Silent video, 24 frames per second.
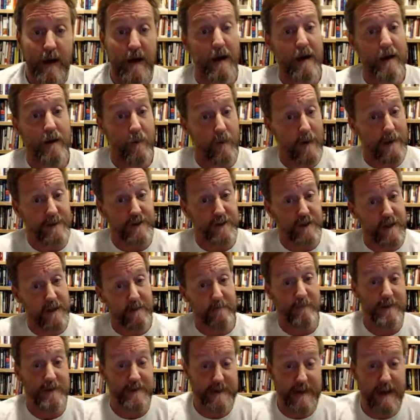question
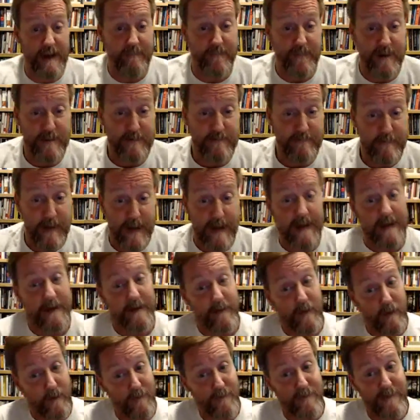number 7,
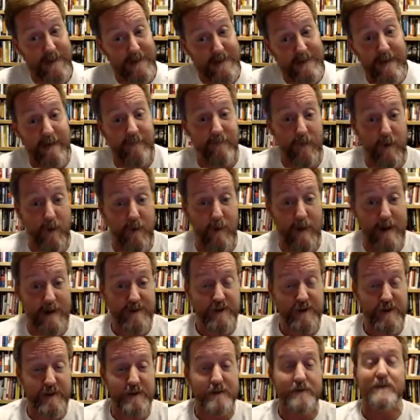and only 7
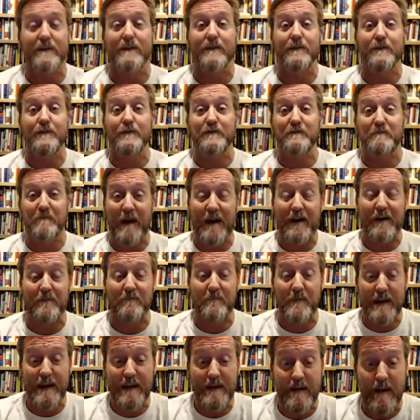questions, so you spared
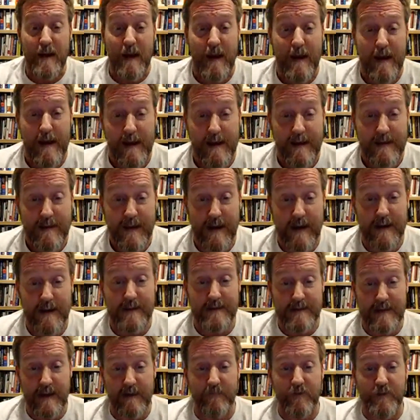me.
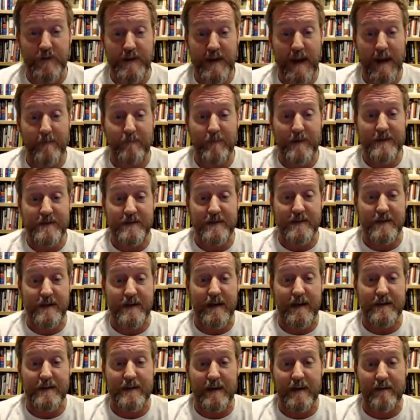Several topics
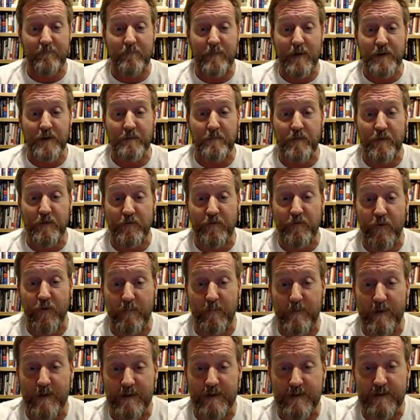discussed have multiple
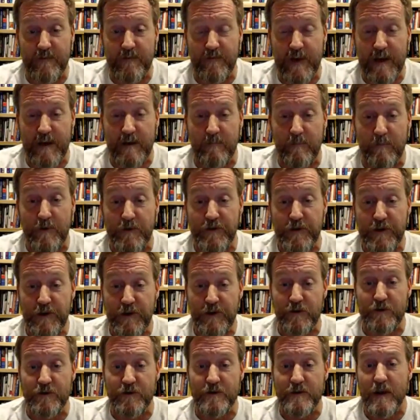formulas available to
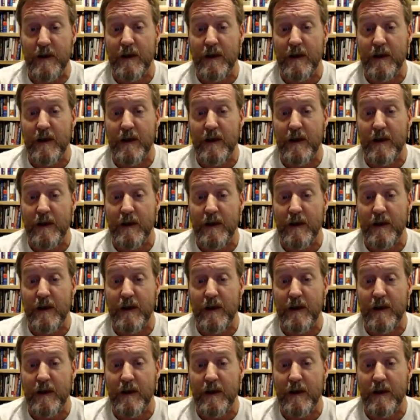use.